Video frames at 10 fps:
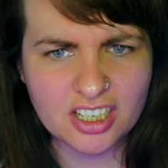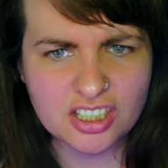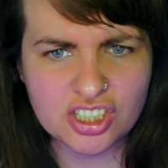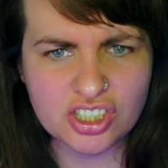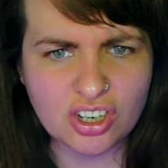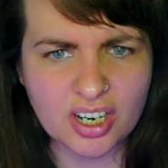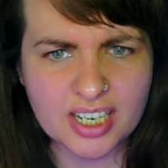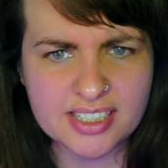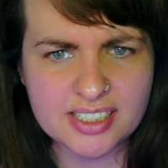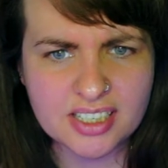she
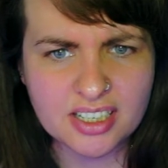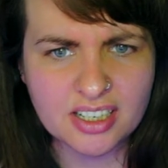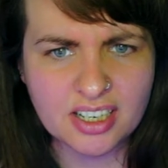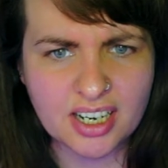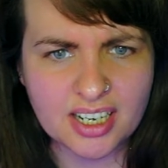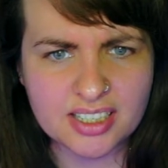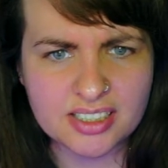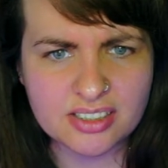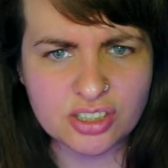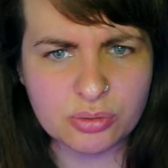died,
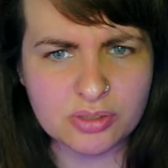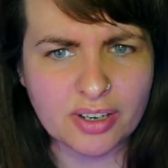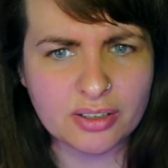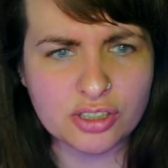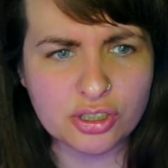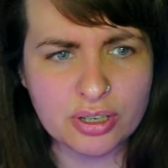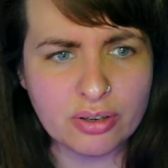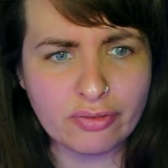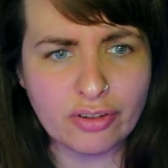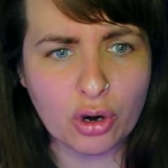and she was found on a street
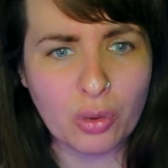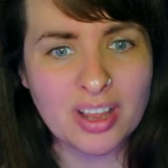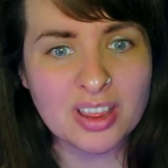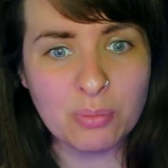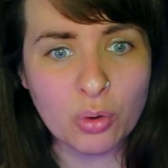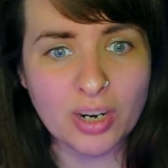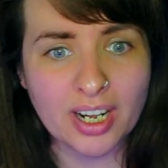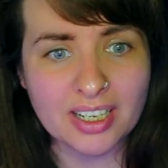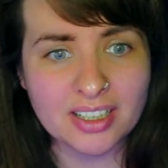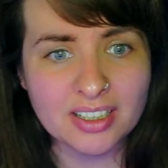not far away in the
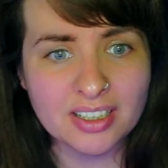morning